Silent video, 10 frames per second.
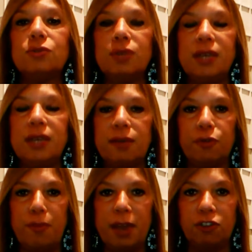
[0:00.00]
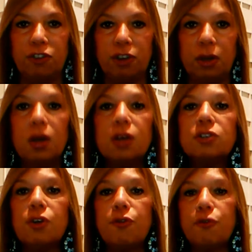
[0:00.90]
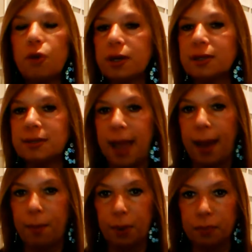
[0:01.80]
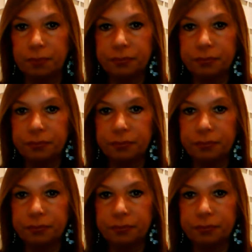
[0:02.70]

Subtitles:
to the information. So for example,